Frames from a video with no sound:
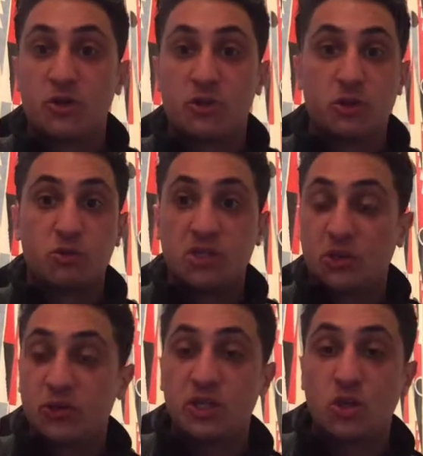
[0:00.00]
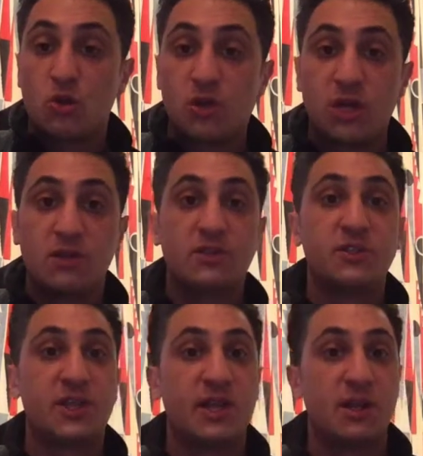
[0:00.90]
their utility
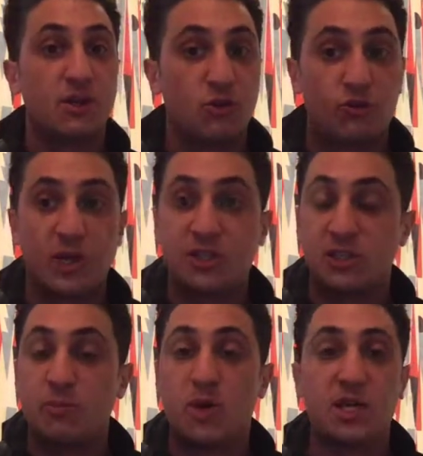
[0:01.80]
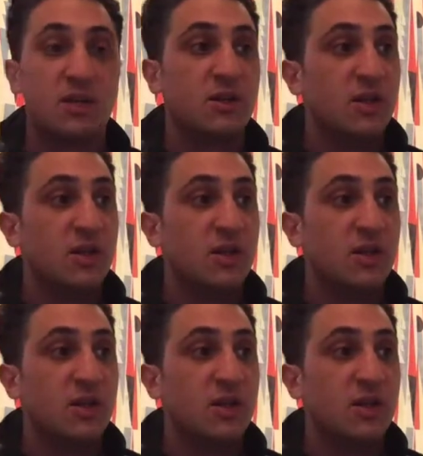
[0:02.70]
tokens and they're raising money in